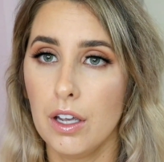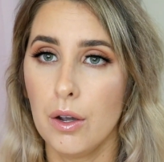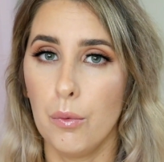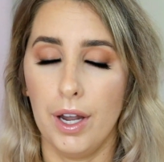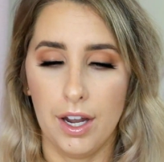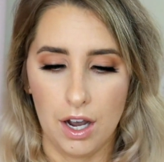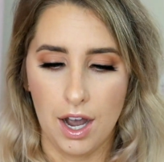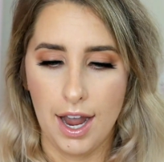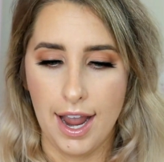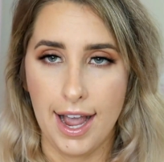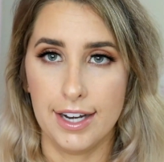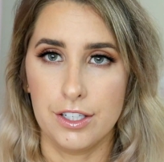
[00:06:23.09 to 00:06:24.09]
where I
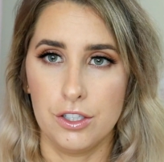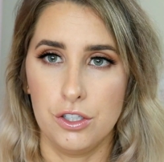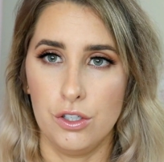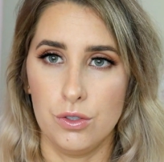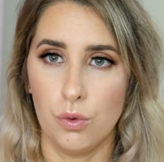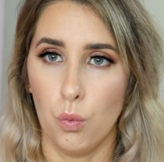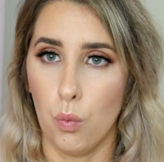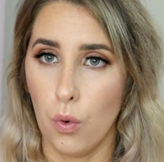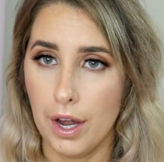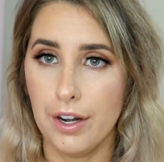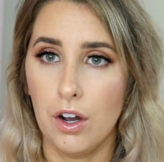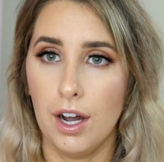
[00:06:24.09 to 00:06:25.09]
had to choose
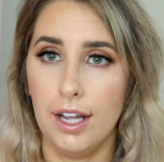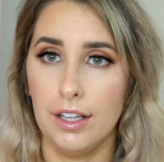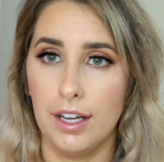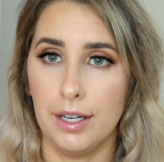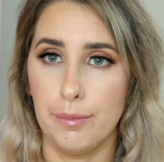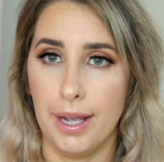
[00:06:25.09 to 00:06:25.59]
one highlighting